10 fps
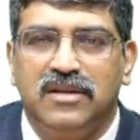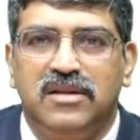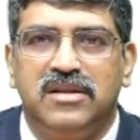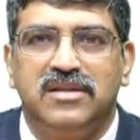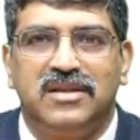
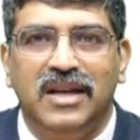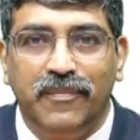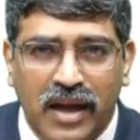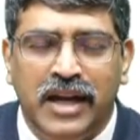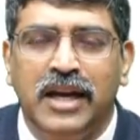This is the
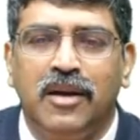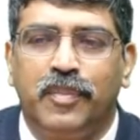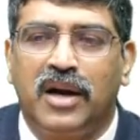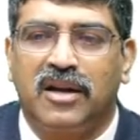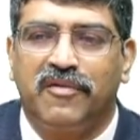inner
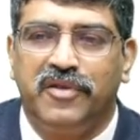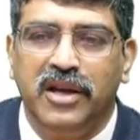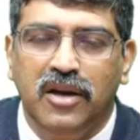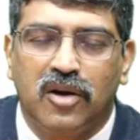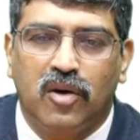part of
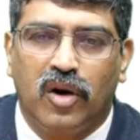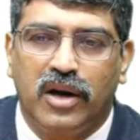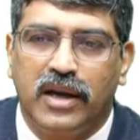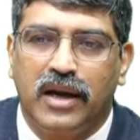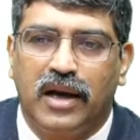the
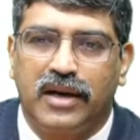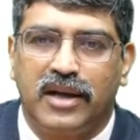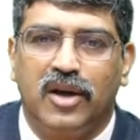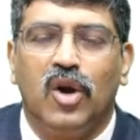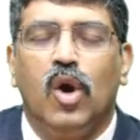coronary artery.